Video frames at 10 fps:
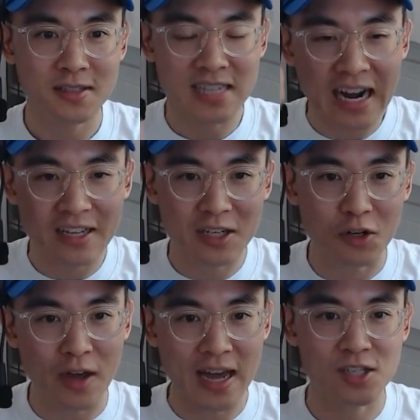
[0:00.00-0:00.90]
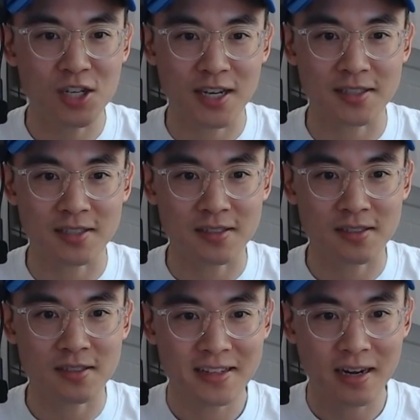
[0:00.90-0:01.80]
tiny little edge
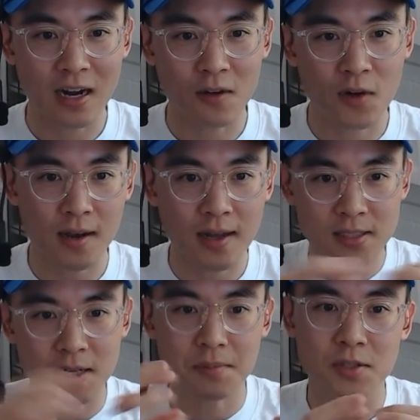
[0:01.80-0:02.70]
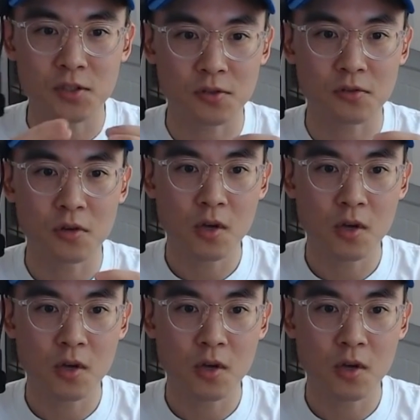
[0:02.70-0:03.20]
cases that kind of collect up into